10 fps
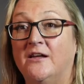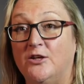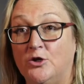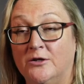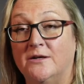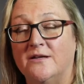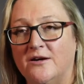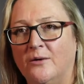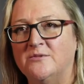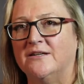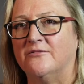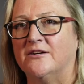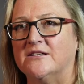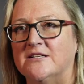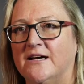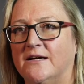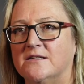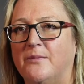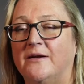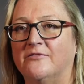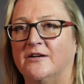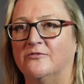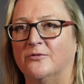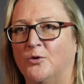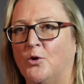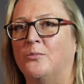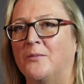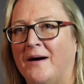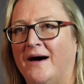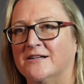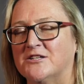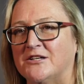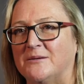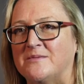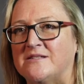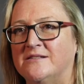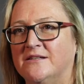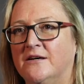The unit that I'm delivering today is benefiting from corporate partnerships.